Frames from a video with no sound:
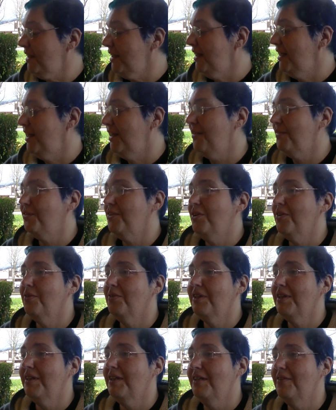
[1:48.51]
If you
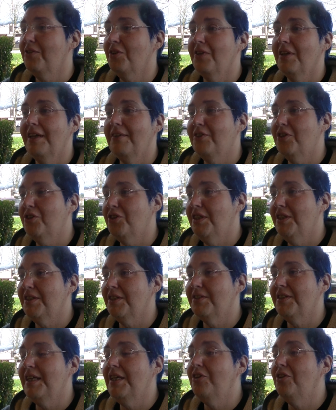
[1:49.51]
give your life to
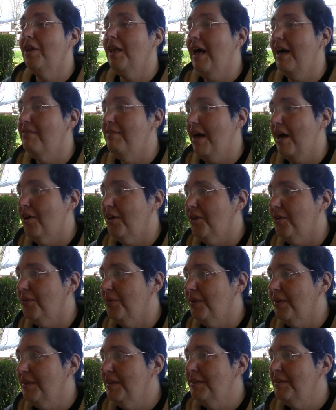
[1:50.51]
Jesus, then you'll have value.
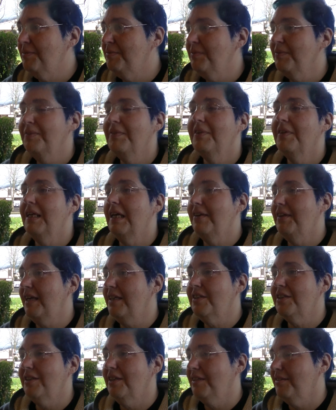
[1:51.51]
And
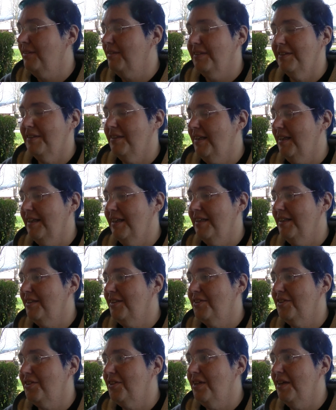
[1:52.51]
that's it.
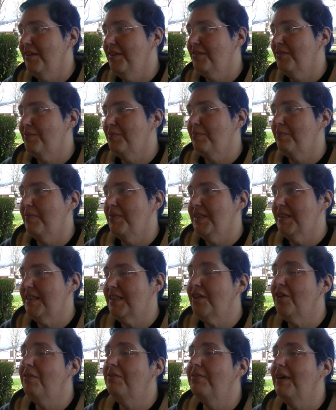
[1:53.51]
I
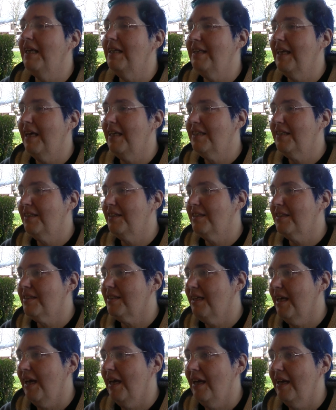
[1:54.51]
still fight that to this
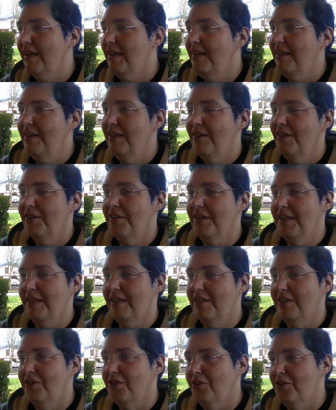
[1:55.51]
day.
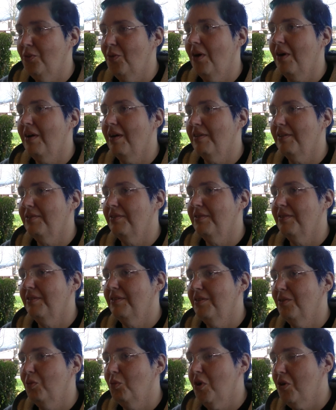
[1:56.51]
You are
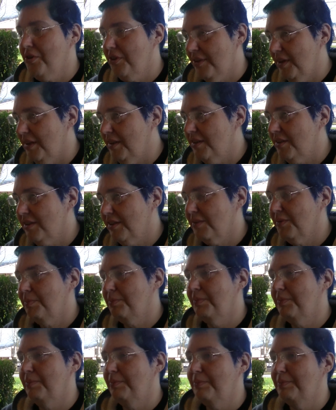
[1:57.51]
worthless
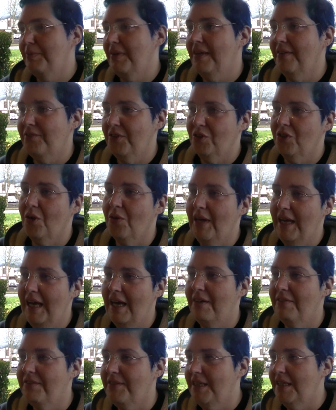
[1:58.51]
if you don't
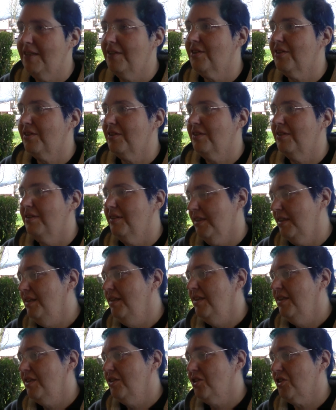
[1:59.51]
have this
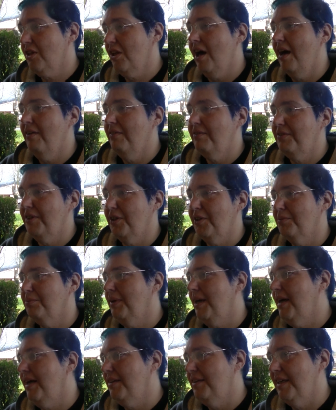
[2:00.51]
slot filled
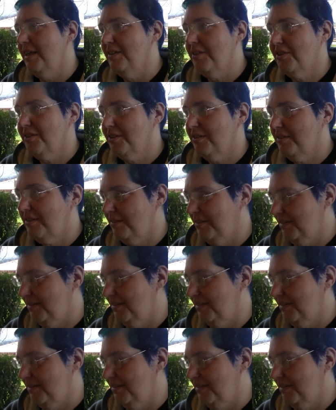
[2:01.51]
by this